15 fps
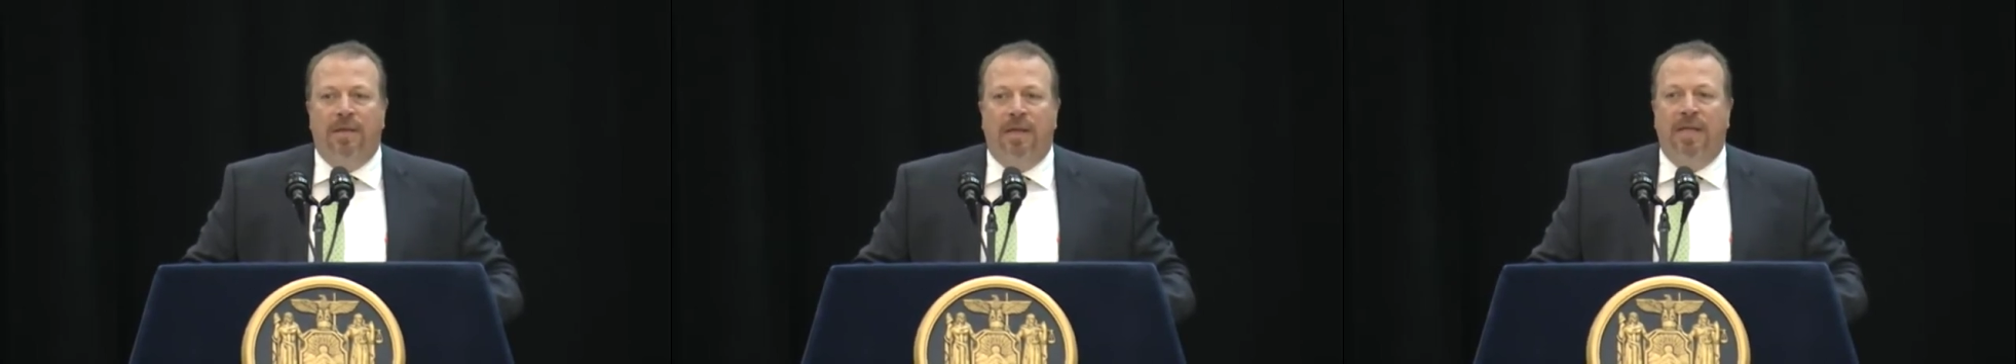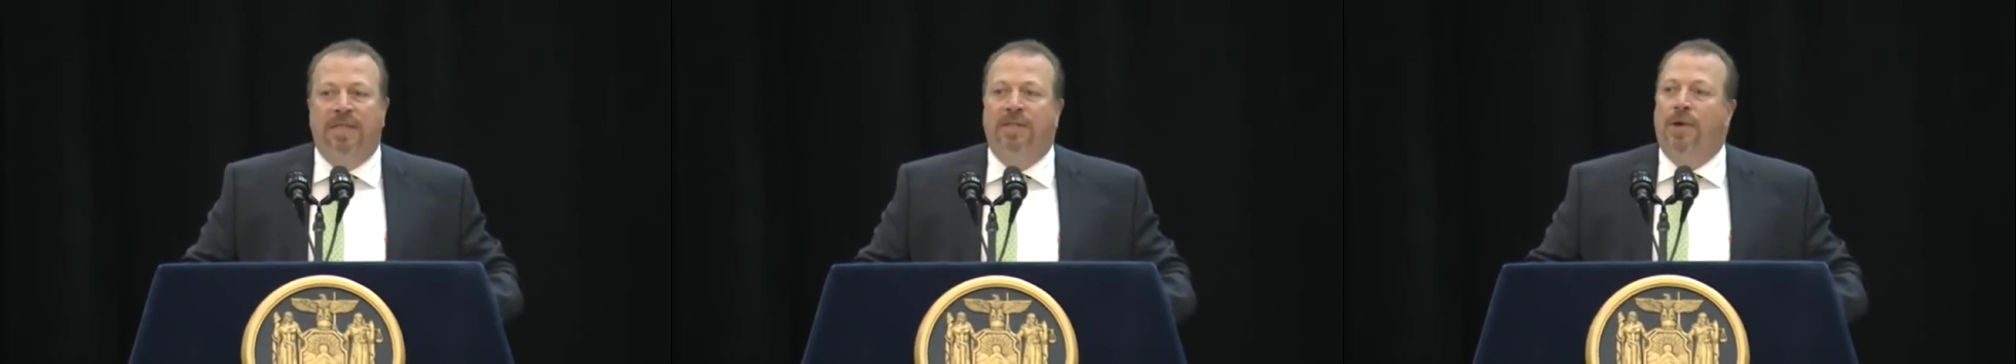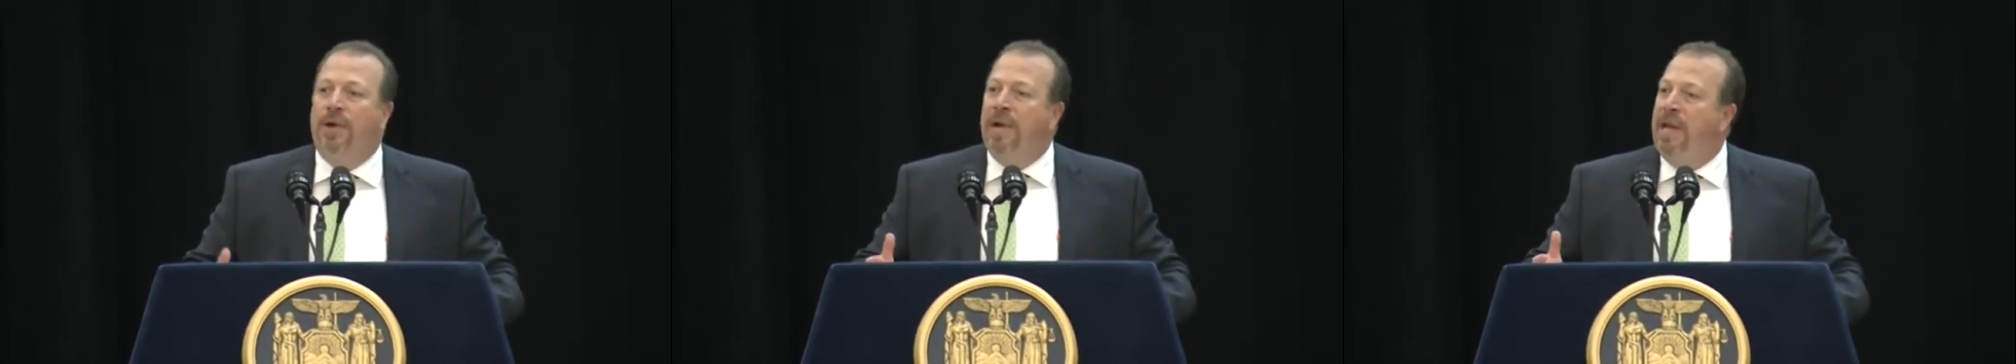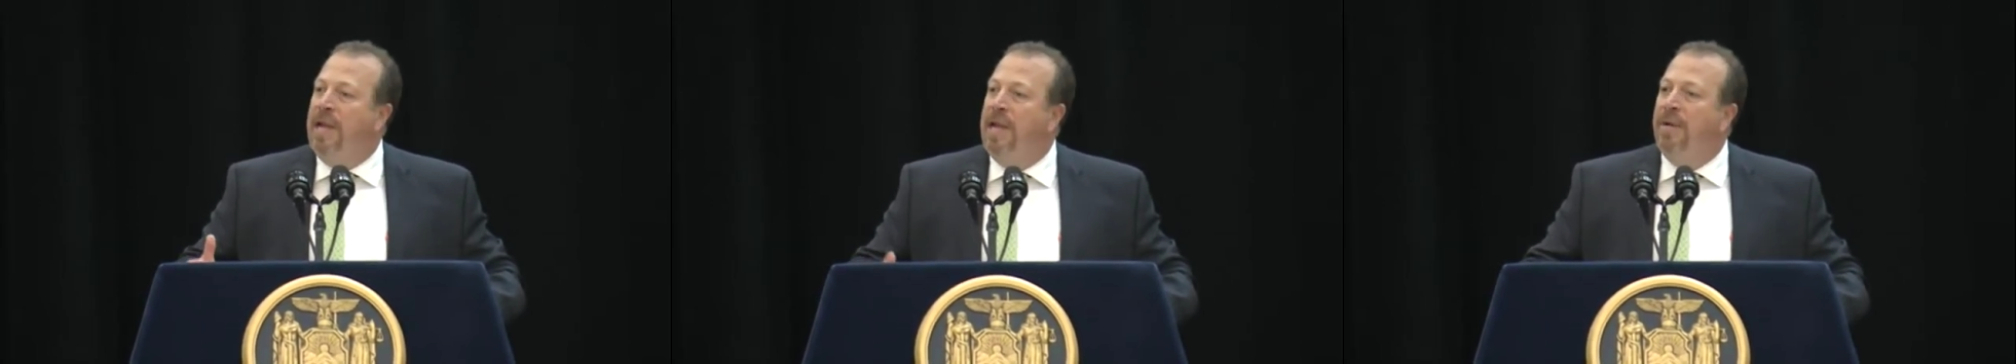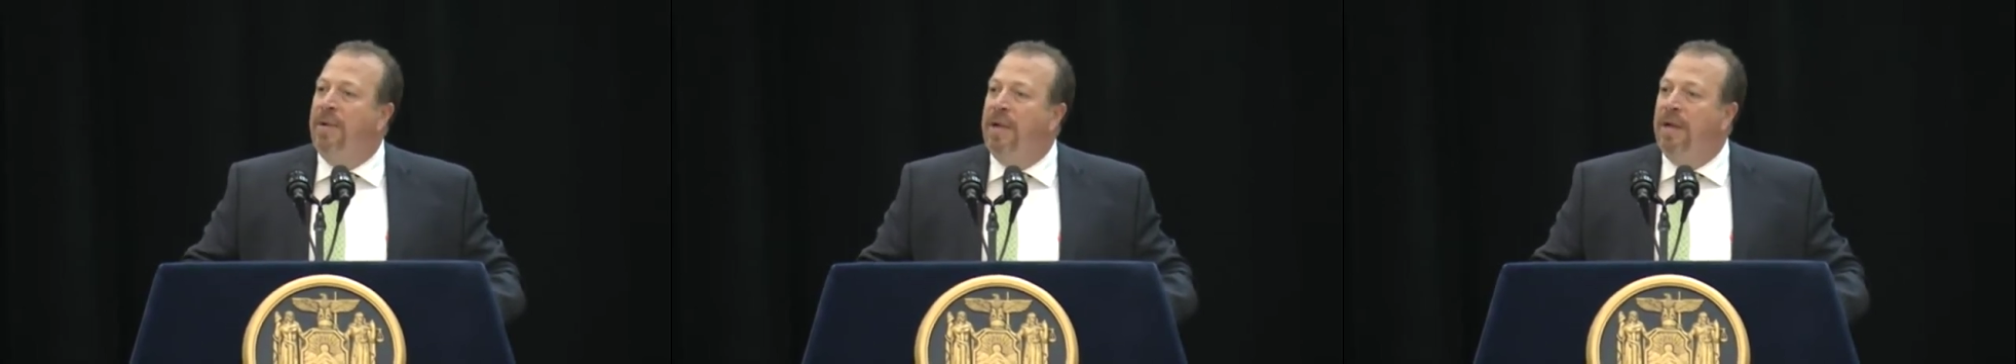I started
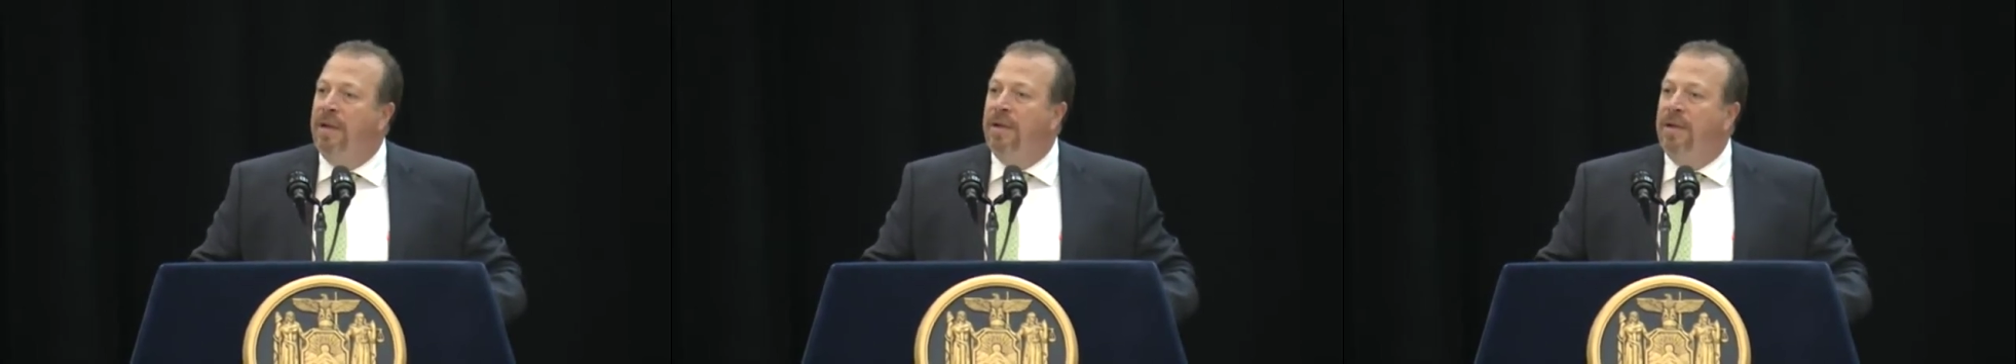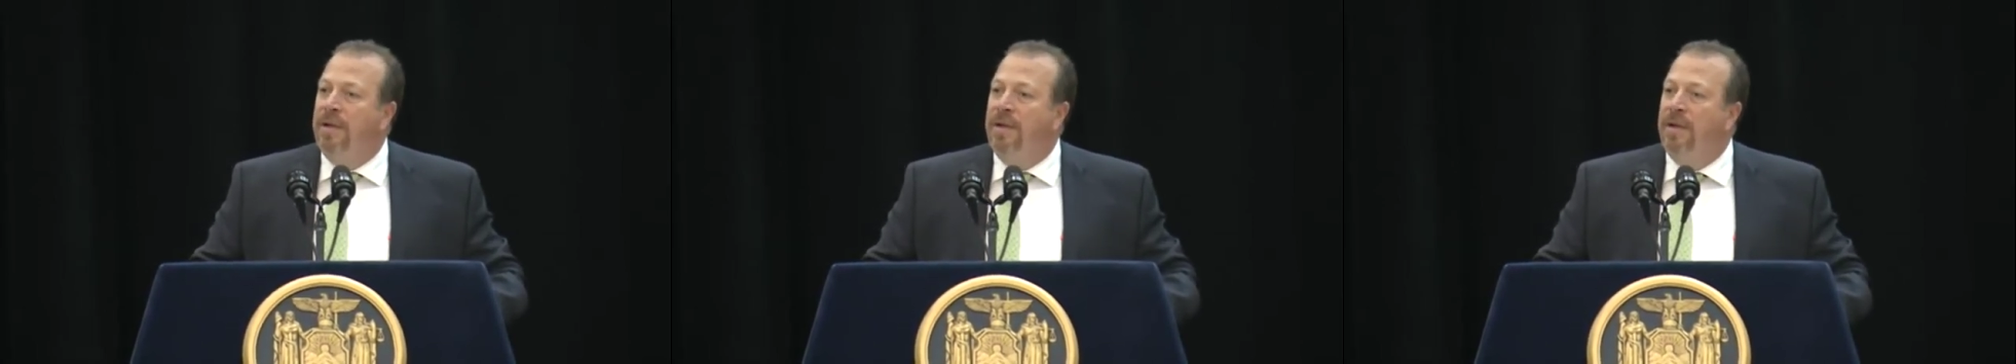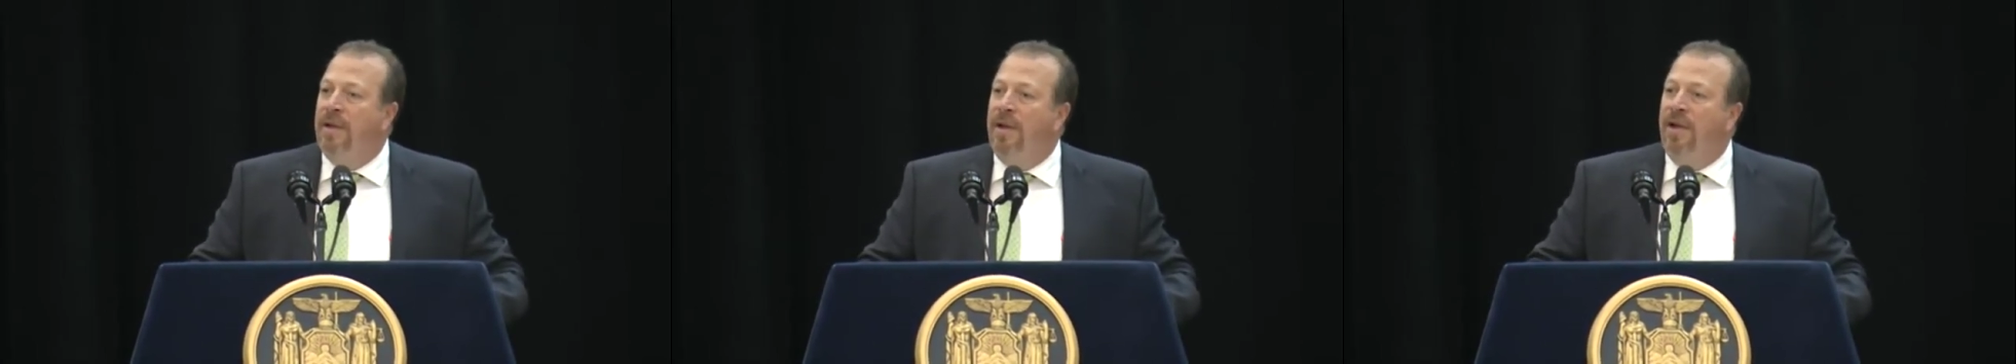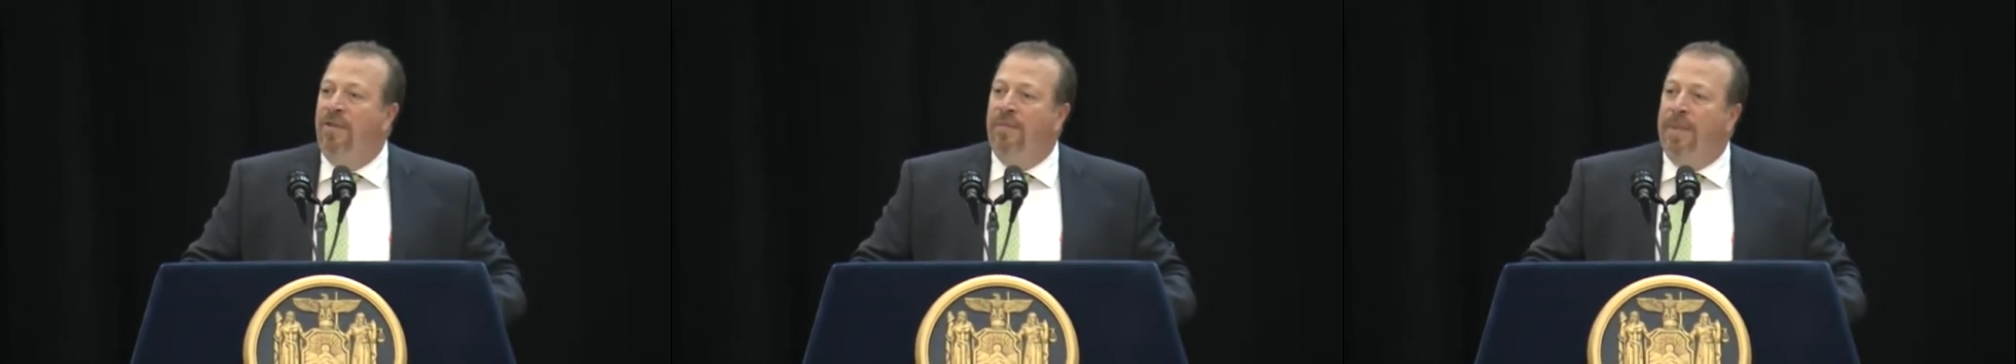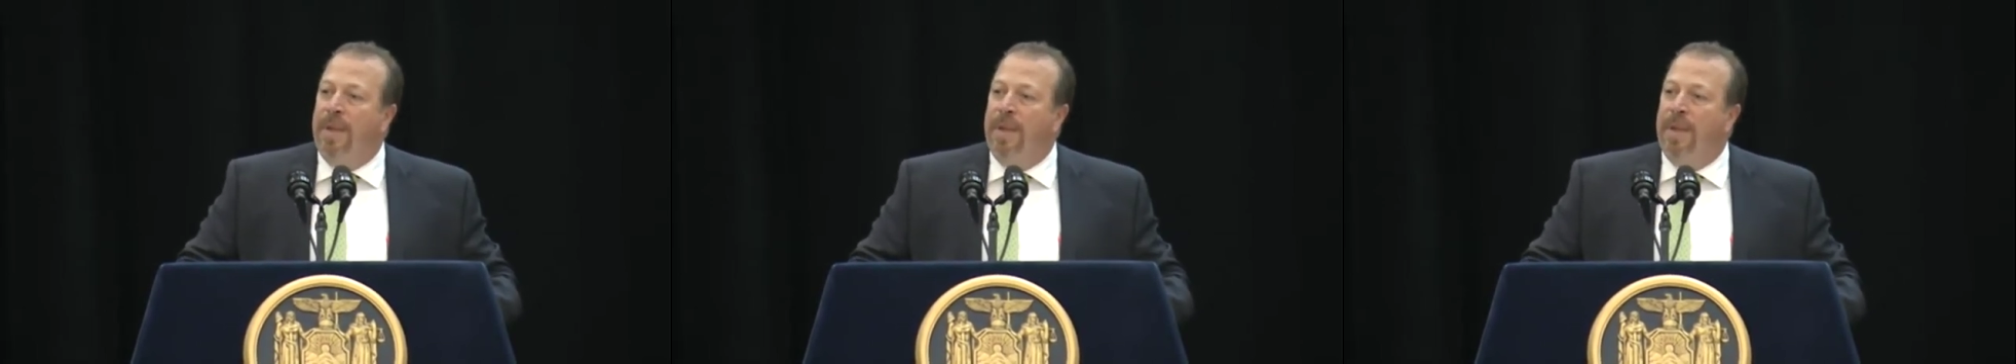hearing of